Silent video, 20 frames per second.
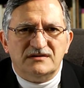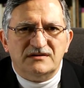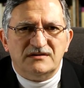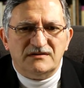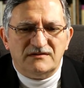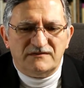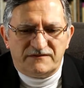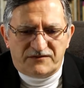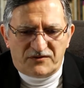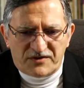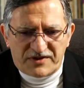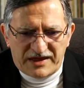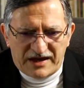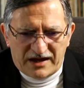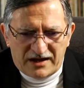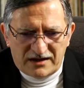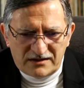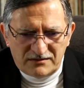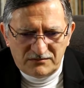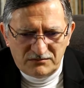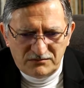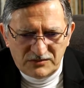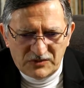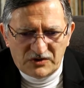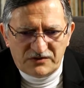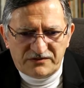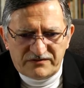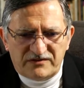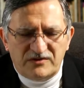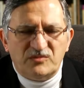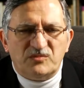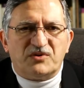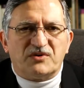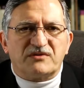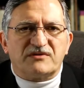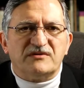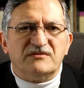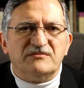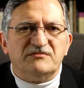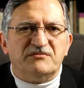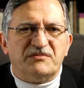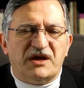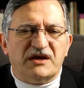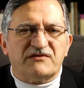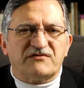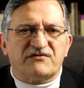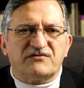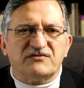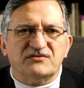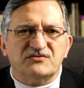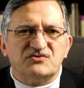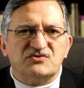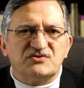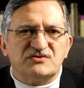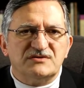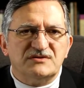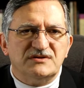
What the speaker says: for that most important message.